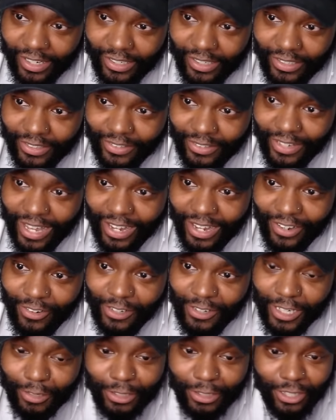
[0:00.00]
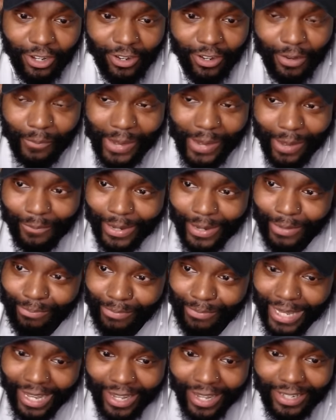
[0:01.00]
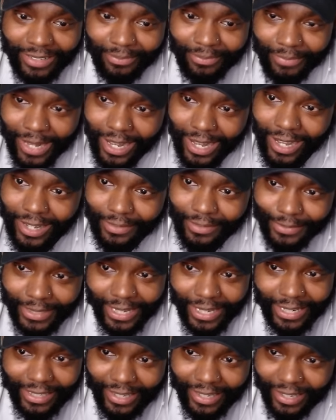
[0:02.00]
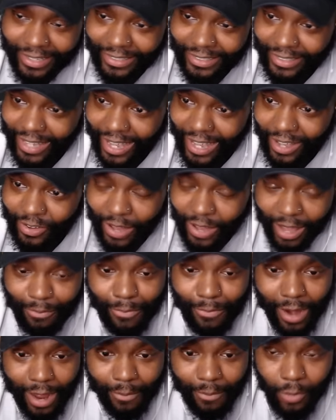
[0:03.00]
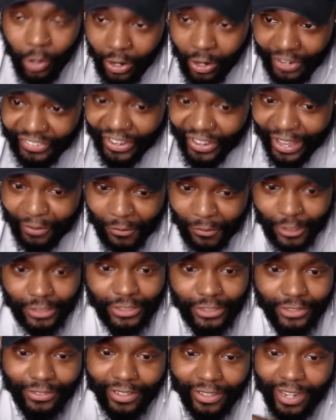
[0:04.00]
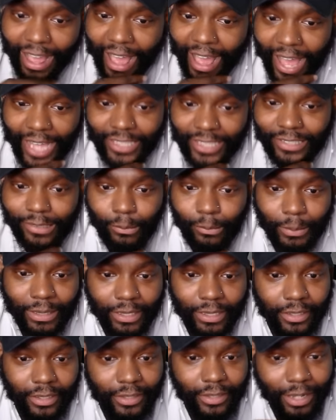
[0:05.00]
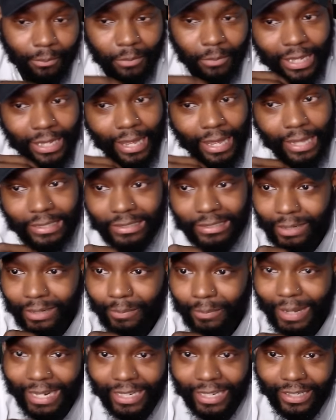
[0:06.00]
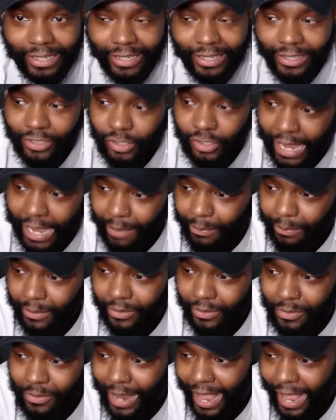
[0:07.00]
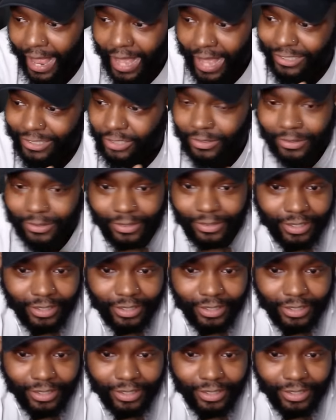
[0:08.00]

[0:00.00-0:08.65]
You're not gonna keep talking about my man's moms like this. Now I'm I'm on that with you. It has to be. I'm glad somebody did it. Trappy, you had to.